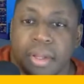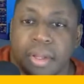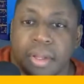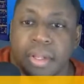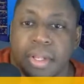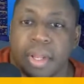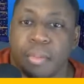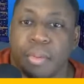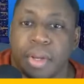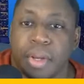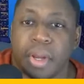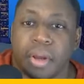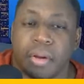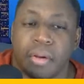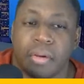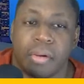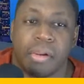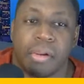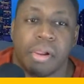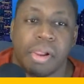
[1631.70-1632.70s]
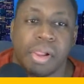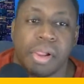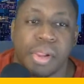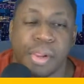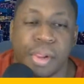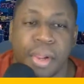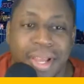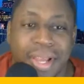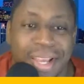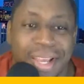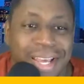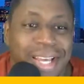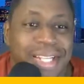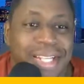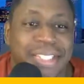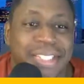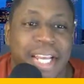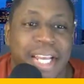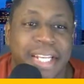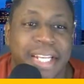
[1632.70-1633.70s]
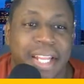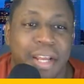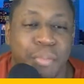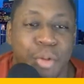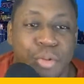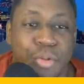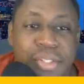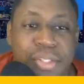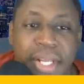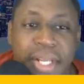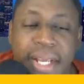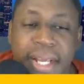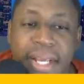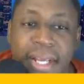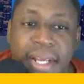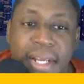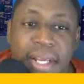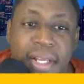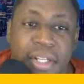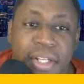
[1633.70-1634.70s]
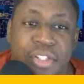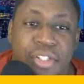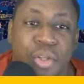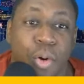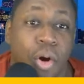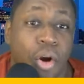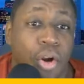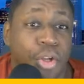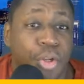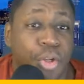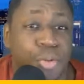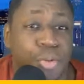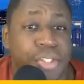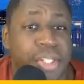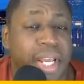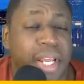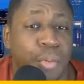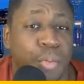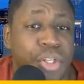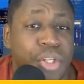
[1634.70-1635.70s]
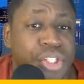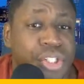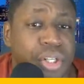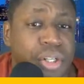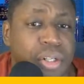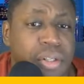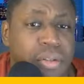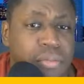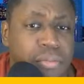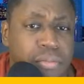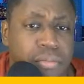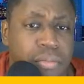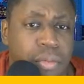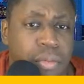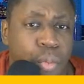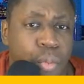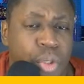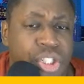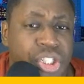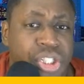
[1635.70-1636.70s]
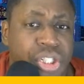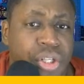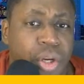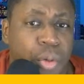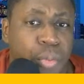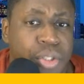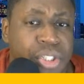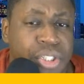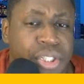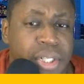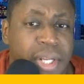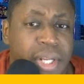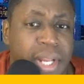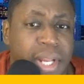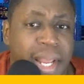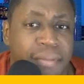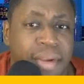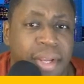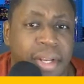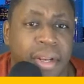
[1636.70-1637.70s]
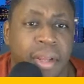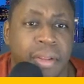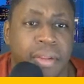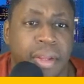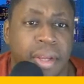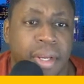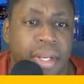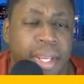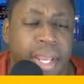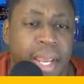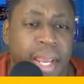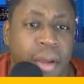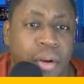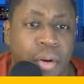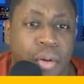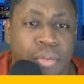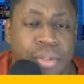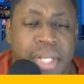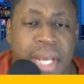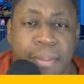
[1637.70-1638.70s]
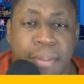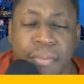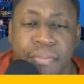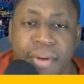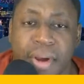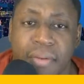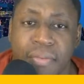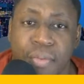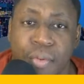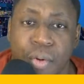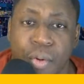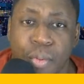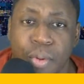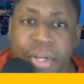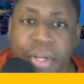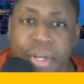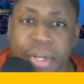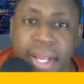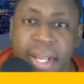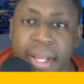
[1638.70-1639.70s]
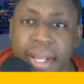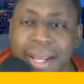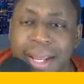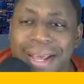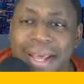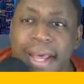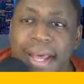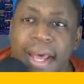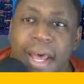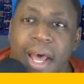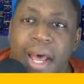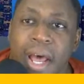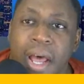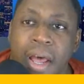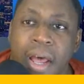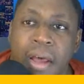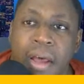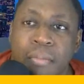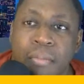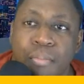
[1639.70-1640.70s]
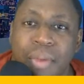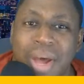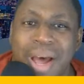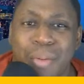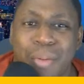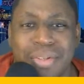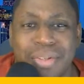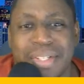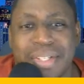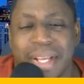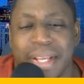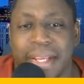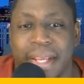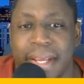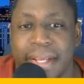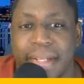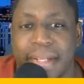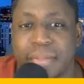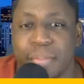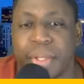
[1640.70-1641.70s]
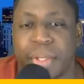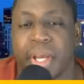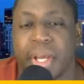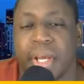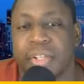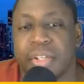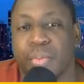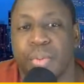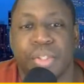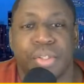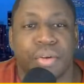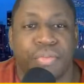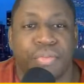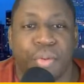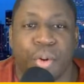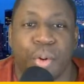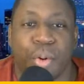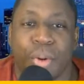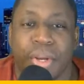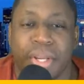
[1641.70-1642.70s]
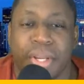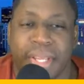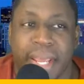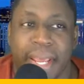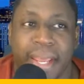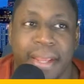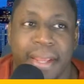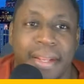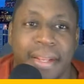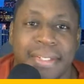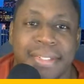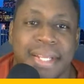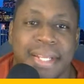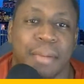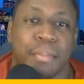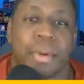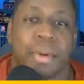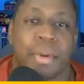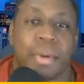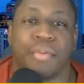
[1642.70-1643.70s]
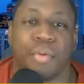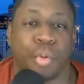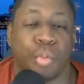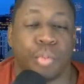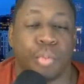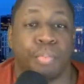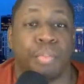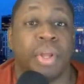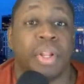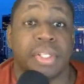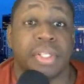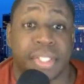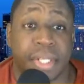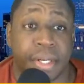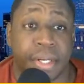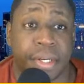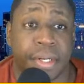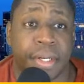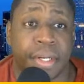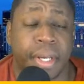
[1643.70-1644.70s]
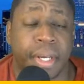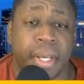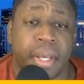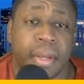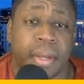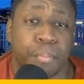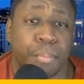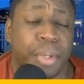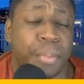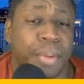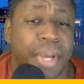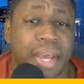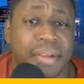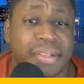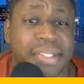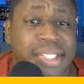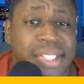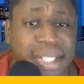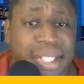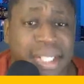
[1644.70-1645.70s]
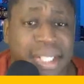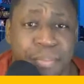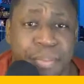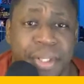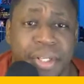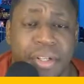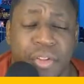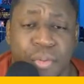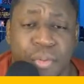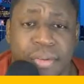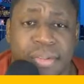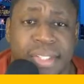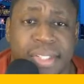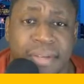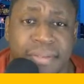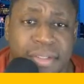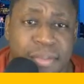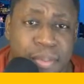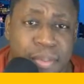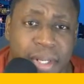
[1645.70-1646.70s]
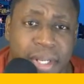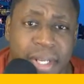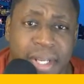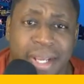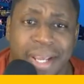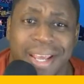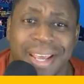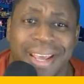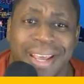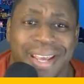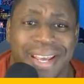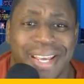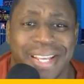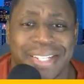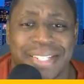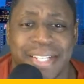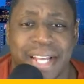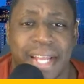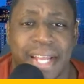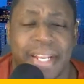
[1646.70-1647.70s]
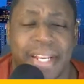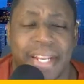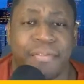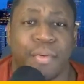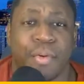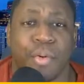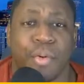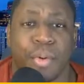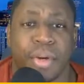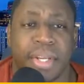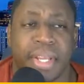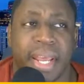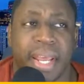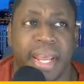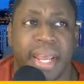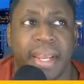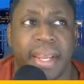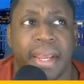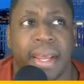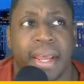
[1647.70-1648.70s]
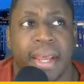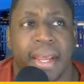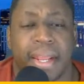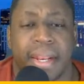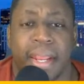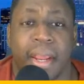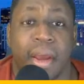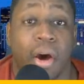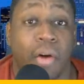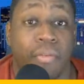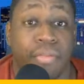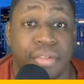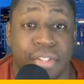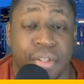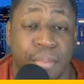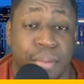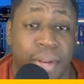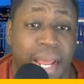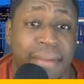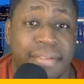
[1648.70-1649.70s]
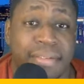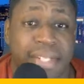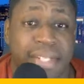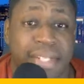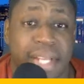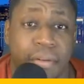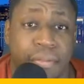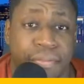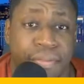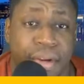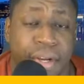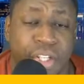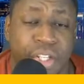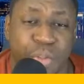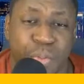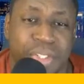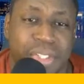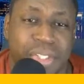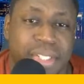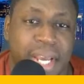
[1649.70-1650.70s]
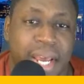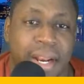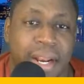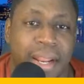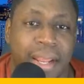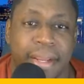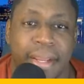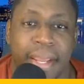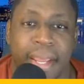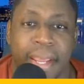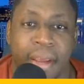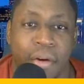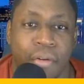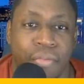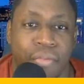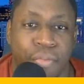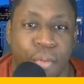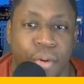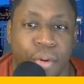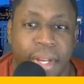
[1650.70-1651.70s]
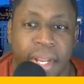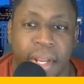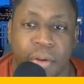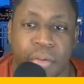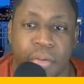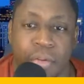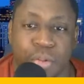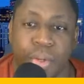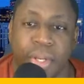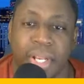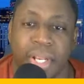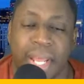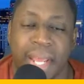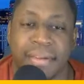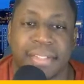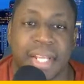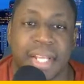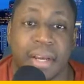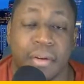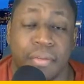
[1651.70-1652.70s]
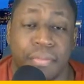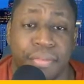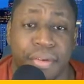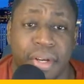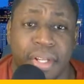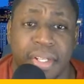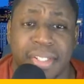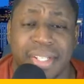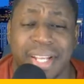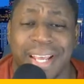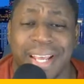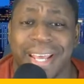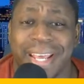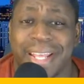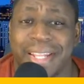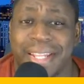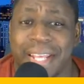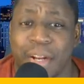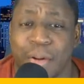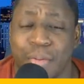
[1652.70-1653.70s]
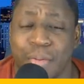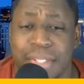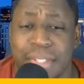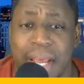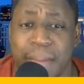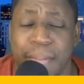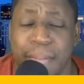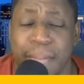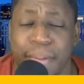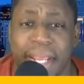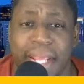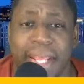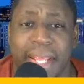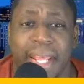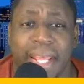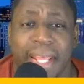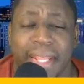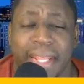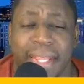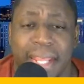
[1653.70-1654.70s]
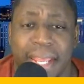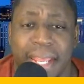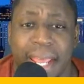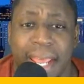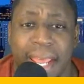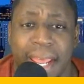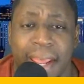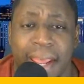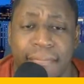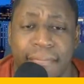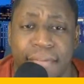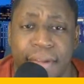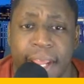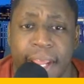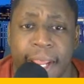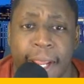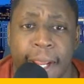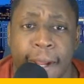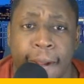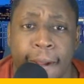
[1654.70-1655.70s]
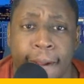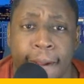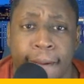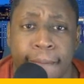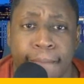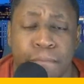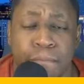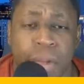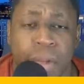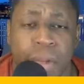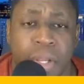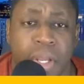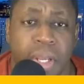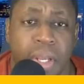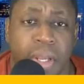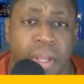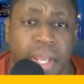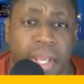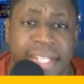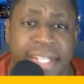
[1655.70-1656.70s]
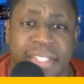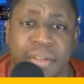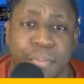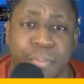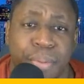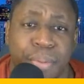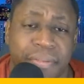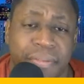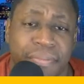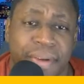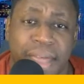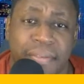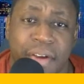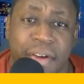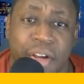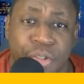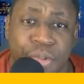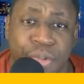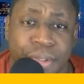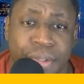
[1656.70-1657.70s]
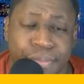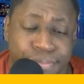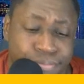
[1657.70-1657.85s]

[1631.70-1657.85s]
There we go. JW said, "So are you saying we should, we should, or we shouldn't have another account on top of our 401k?" Um, I would say yes because with your 401k, let's take my for military. People have the TSP, the Thrift Savings Plan. Inside that 401k, they offer some life cycle funds, which is kind of like L40, L20 life cycle funds. Then on top of that, they have a uh, S&P 500.